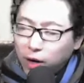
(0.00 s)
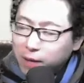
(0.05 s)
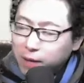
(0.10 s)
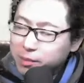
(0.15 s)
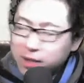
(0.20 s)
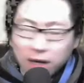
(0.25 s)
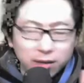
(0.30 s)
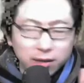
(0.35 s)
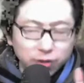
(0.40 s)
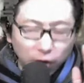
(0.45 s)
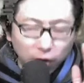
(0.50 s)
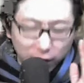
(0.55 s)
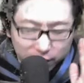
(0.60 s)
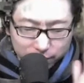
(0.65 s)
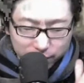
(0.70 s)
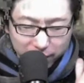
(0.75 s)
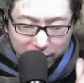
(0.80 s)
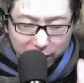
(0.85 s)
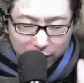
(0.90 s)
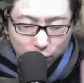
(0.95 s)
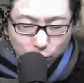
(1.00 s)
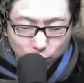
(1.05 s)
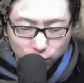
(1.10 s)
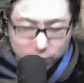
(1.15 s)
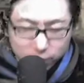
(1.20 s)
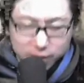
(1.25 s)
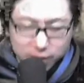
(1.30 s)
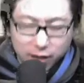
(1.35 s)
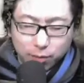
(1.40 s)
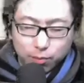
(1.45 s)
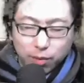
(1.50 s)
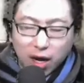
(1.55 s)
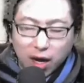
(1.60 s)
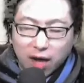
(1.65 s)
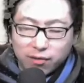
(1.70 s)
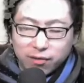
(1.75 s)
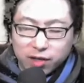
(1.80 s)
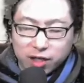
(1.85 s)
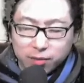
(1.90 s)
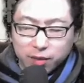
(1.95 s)
I mean, I'm sorry, I don't want to say
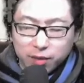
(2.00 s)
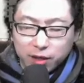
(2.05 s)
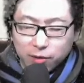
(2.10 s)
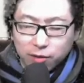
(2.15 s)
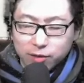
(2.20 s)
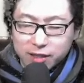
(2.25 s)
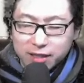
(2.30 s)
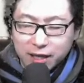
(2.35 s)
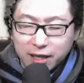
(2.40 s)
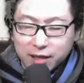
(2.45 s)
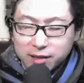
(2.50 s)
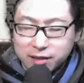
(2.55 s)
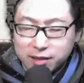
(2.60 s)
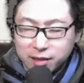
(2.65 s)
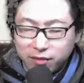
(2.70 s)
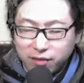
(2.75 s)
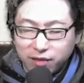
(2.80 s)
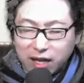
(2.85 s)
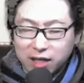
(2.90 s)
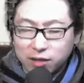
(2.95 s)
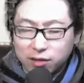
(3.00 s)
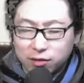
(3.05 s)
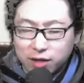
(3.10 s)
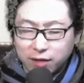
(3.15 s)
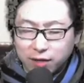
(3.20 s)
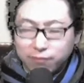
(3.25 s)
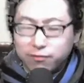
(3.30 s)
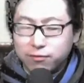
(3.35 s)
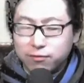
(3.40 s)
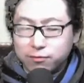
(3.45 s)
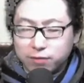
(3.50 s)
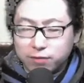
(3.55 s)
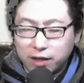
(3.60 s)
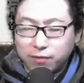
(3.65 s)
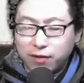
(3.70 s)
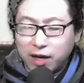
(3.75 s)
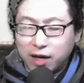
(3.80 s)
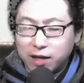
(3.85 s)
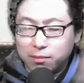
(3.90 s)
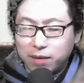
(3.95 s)
poverty because that's the value
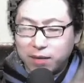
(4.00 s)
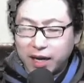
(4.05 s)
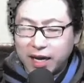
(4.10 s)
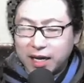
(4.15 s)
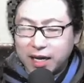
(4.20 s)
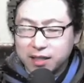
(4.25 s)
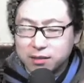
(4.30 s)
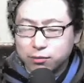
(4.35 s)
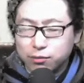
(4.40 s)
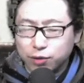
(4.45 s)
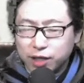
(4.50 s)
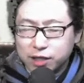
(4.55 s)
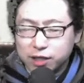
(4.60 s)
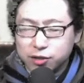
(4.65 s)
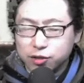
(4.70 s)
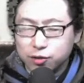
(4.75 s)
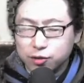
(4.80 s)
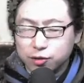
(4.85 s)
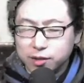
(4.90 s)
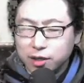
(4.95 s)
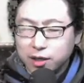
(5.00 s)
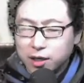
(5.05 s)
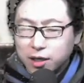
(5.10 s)
defined by us. We can choose.